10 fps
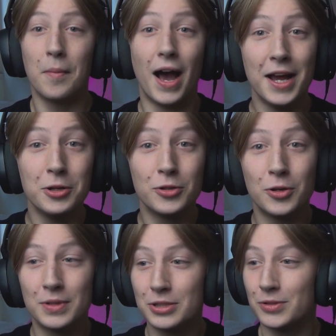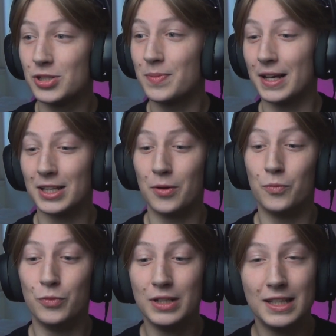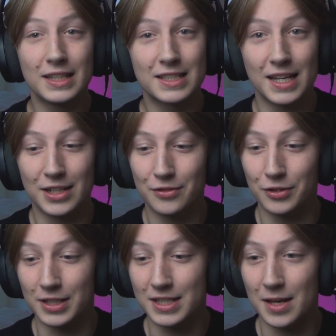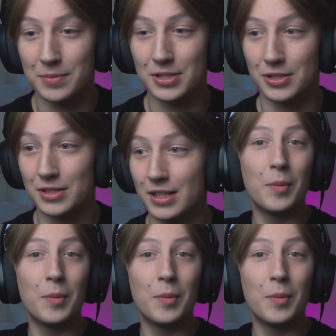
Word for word: But I don't know what to expect. I'm really excited for this episode.